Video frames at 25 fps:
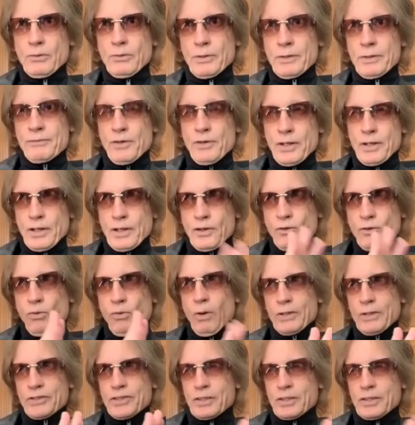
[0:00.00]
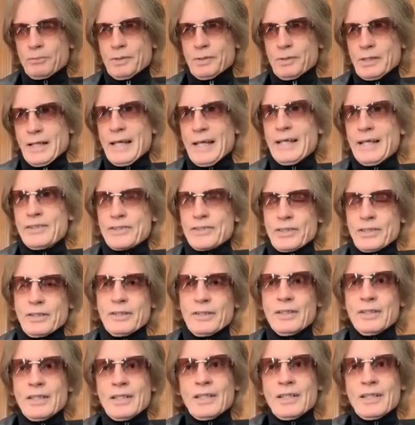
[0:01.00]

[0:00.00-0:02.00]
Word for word: with a very questionable agent